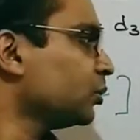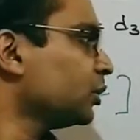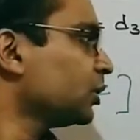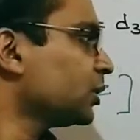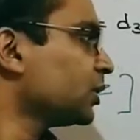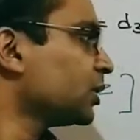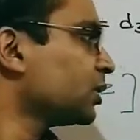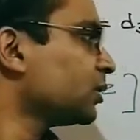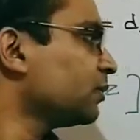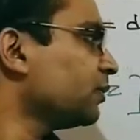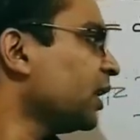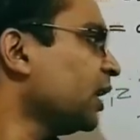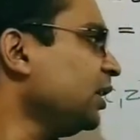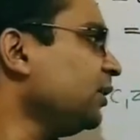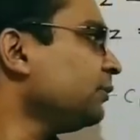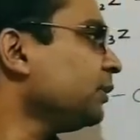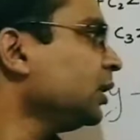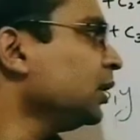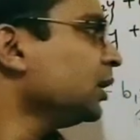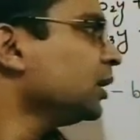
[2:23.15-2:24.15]
So this is
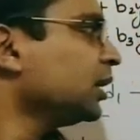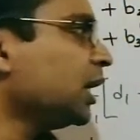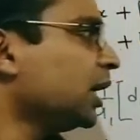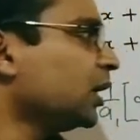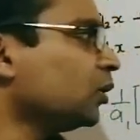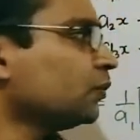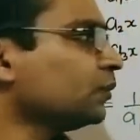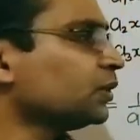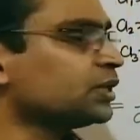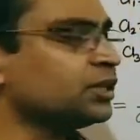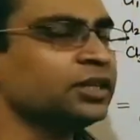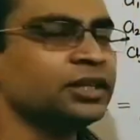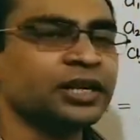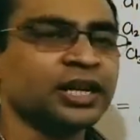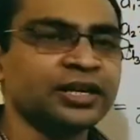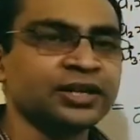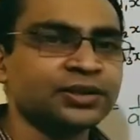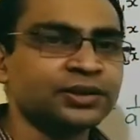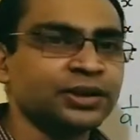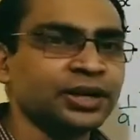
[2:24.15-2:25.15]
5 and obviously
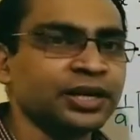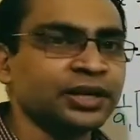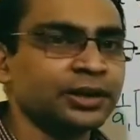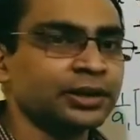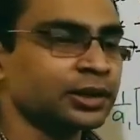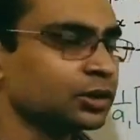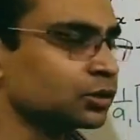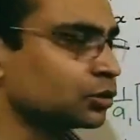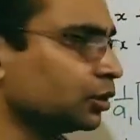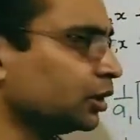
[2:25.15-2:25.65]
10 is greater than.